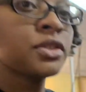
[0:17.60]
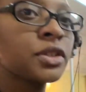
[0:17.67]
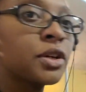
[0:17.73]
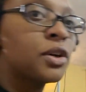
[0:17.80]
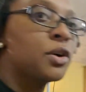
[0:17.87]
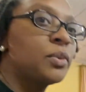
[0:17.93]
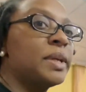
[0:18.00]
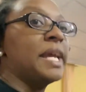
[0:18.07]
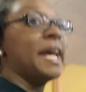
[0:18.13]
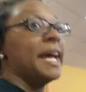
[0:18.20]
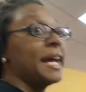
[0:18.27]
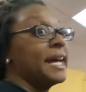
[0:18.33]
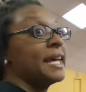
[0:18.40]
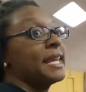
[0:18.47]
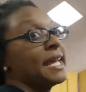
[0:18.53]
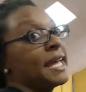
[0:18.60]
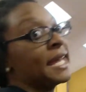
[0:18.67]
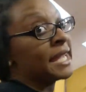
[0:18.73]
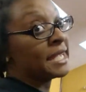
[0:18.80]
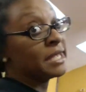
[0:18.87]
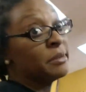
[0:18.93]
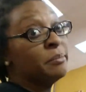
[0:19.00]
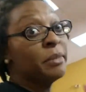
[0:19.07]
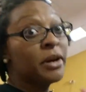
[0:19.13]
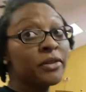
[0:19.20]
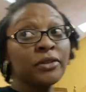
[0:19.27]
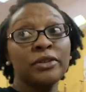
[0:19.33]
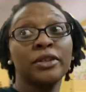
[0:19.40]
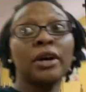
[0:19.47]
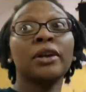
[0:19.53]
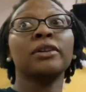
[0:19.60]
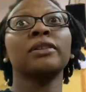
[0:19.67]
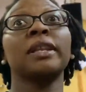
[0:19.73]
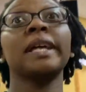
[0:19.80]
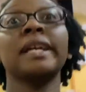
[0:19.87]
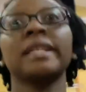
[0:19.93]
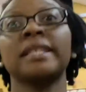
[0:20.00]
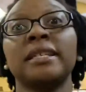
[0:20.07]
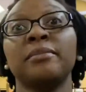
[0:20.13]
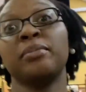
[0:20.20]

so we had a mother-daughter legacy